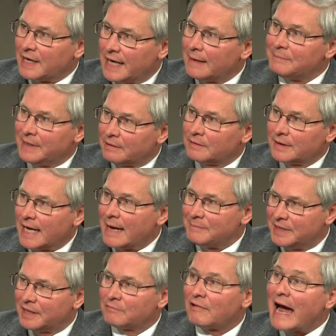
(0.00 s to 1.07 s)
happening,
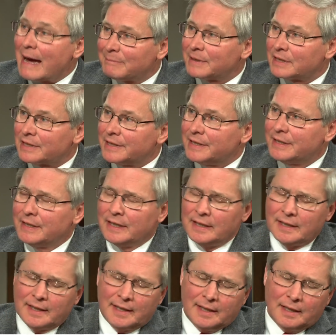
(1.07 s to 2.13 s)
happening right. rapidly,
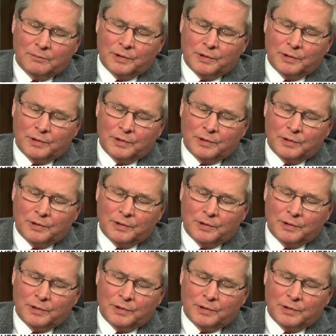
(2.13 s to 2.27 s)
right.